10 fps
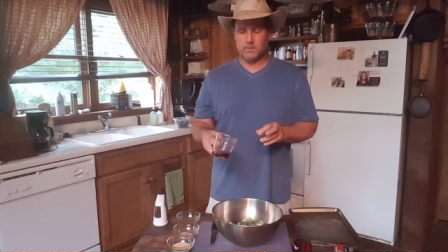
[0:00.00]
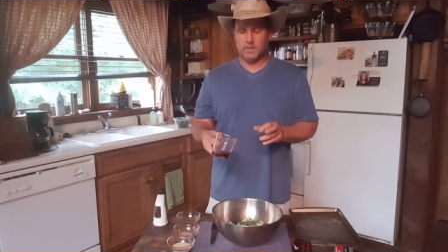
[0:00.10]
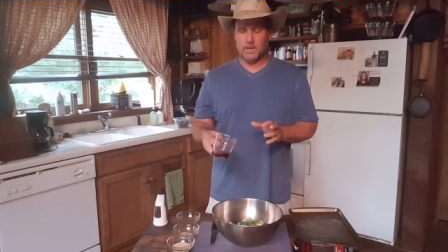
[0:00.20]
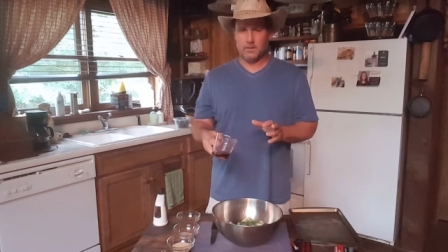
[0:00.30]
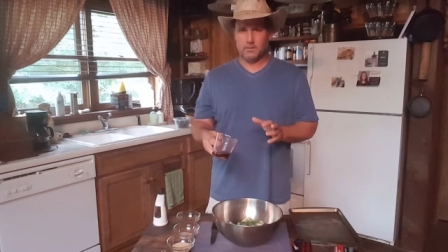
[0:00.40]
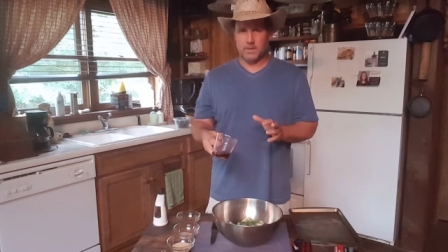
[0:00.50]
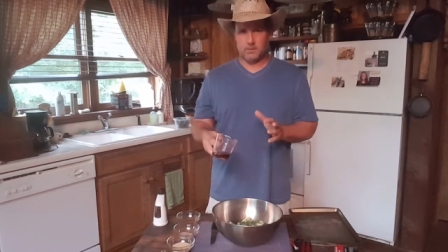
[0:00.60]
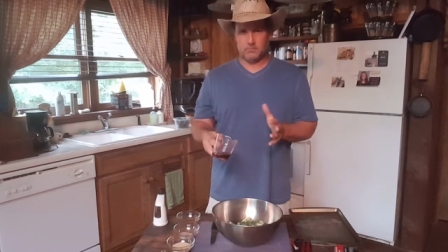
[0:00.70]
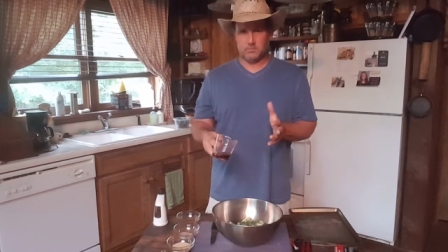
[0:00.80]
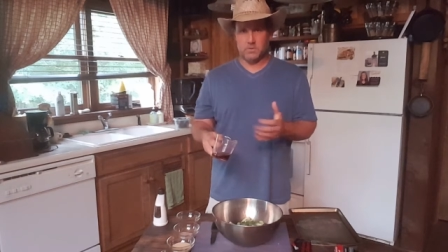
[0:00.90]

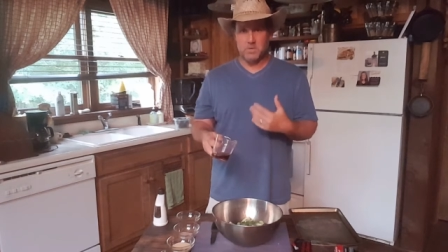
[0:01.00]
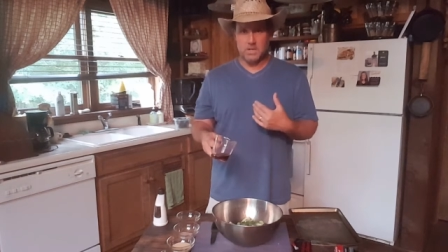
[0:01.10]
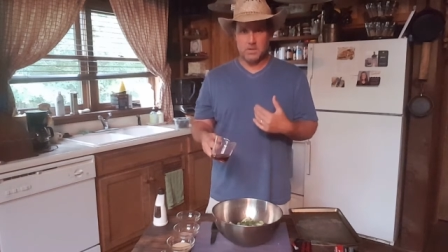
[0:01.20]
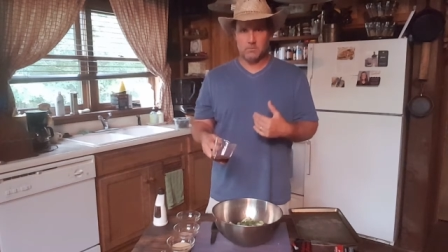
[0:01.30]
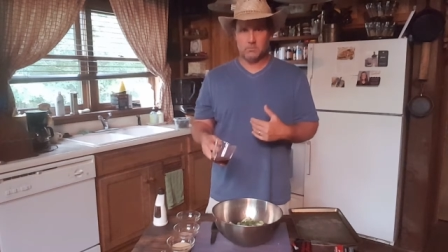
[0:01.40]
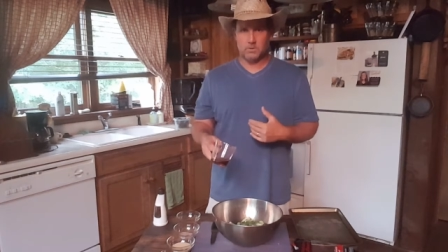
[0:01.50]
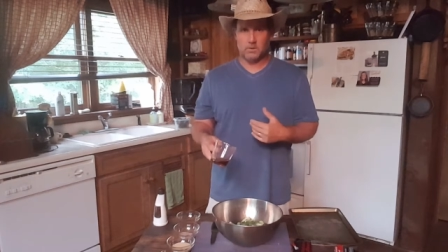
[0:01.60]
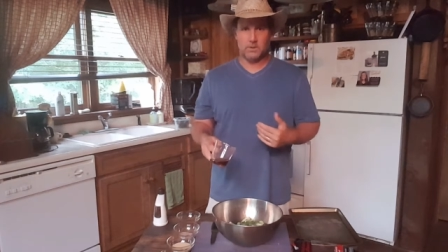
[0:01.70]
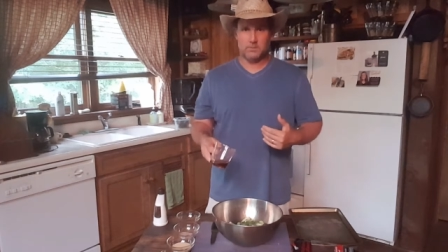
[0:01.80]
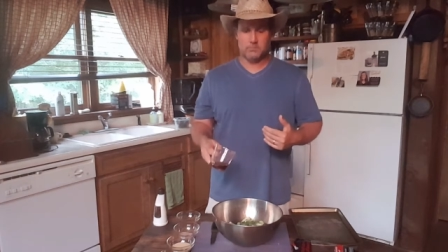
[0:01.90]
that to me really